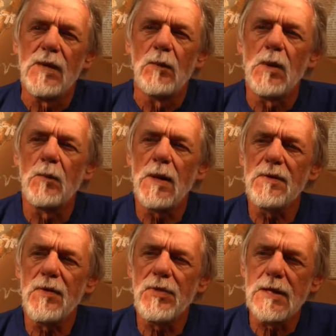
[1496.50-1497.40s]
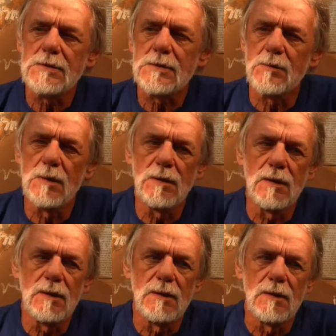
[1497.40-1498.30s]
but. Well, one of the things. Quite pro-
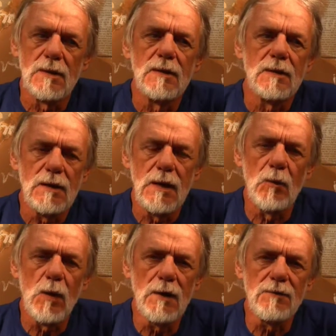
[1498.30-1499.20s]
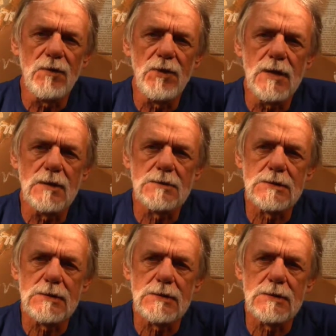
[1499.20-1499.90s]
pronounced. Yeah, one of the things